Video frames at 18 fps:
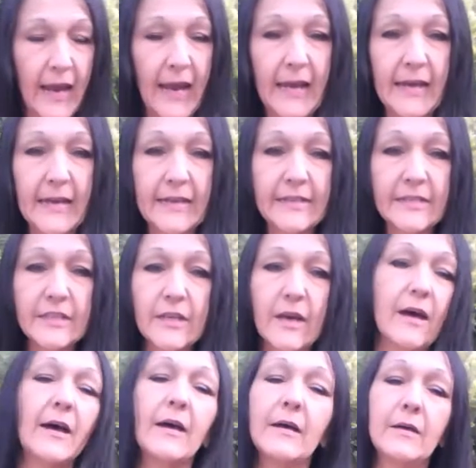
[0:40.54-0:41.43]
And
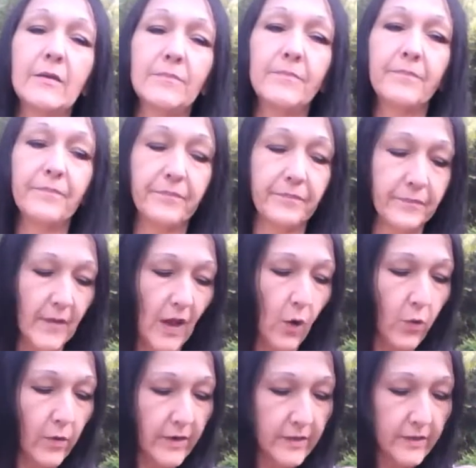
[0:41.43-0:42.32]
I
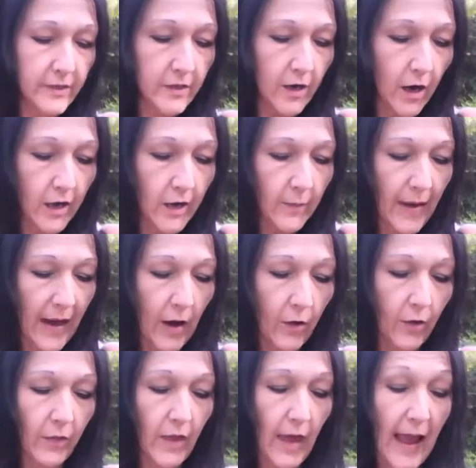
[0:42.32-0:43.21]
wanted to talk
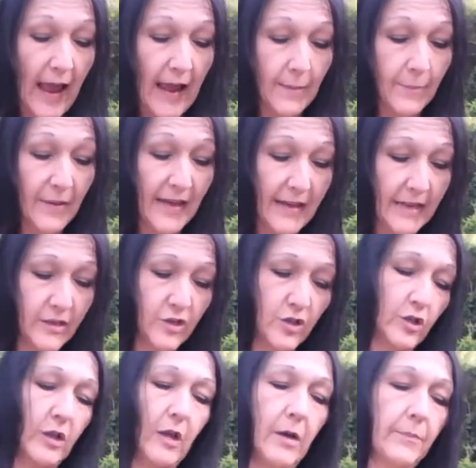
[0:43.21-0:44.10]
about a
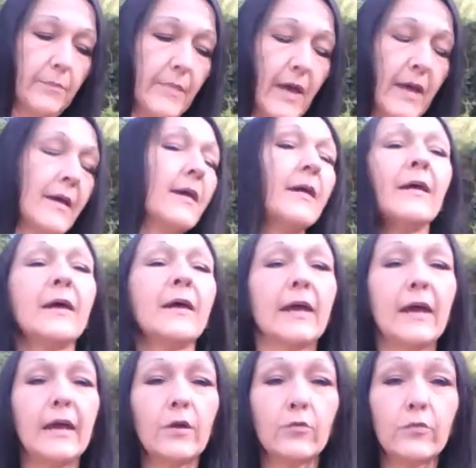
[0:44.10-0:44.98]
pendulum.
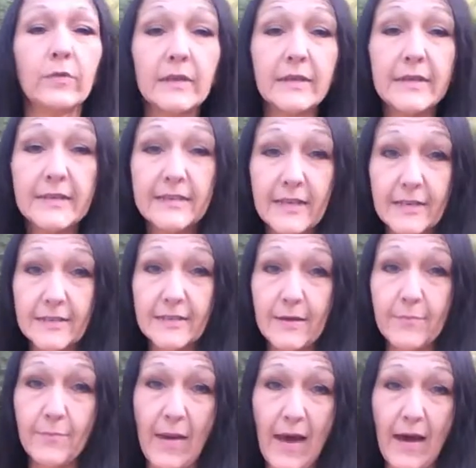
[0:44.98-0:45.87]
It really
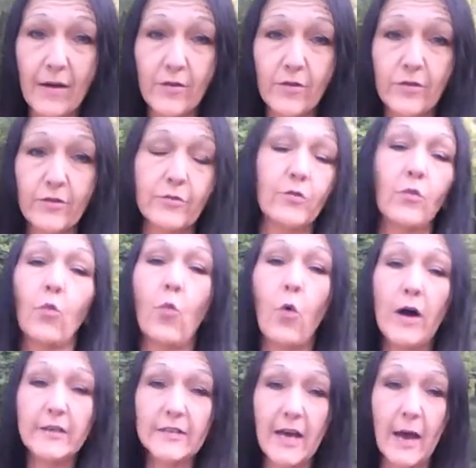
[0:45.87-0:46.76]
doesn't matter
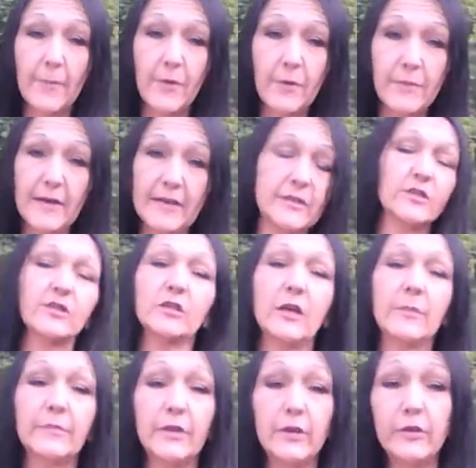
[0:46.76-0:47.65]
what type of
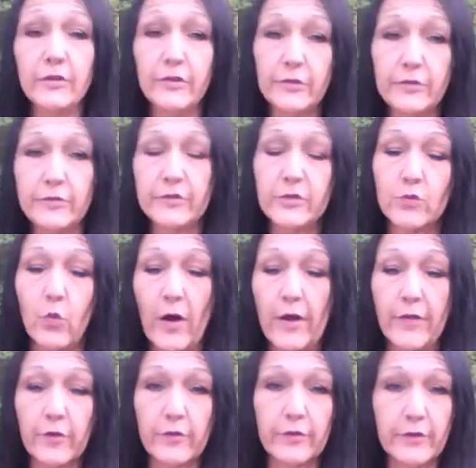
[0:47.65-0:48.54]
pendulum you use,
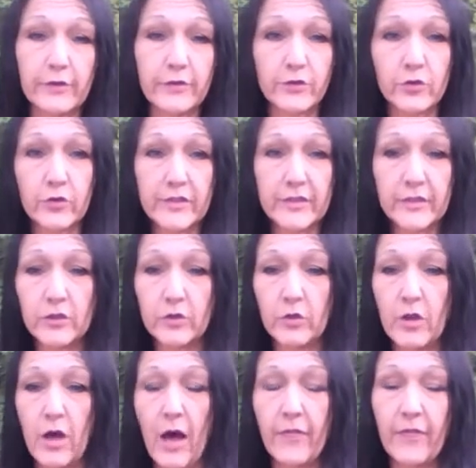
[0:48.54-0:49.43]
whether there's
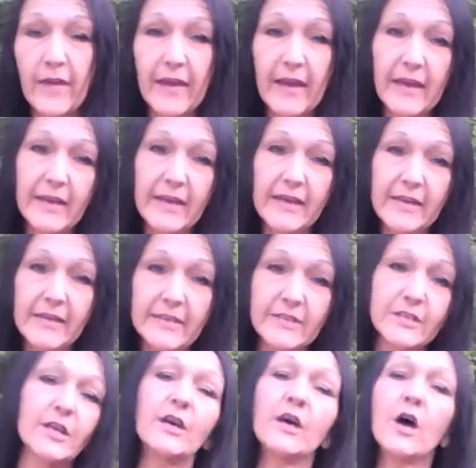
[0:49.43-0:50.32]
crystal on the
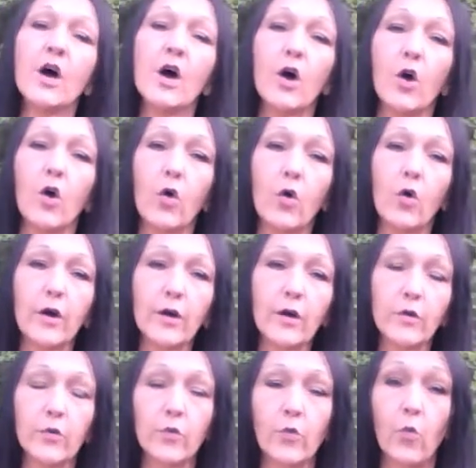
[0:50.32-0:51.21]
end
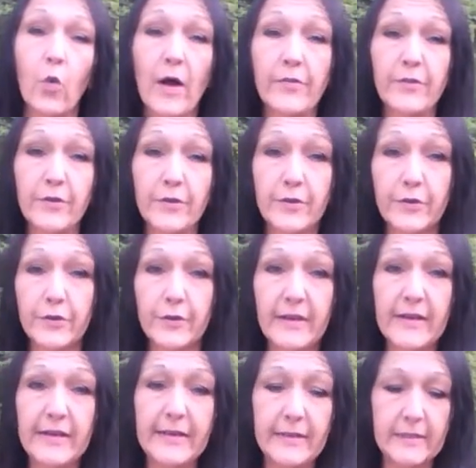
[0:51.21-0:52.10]
or
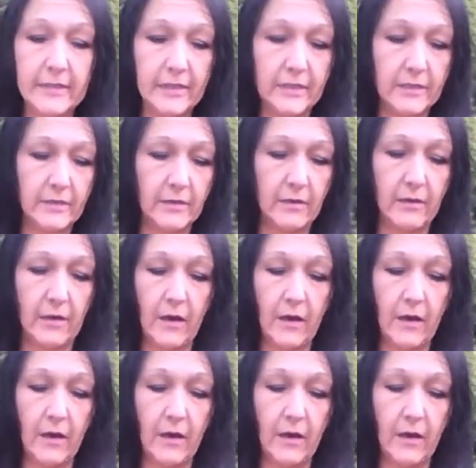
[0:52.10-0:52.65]
whether it's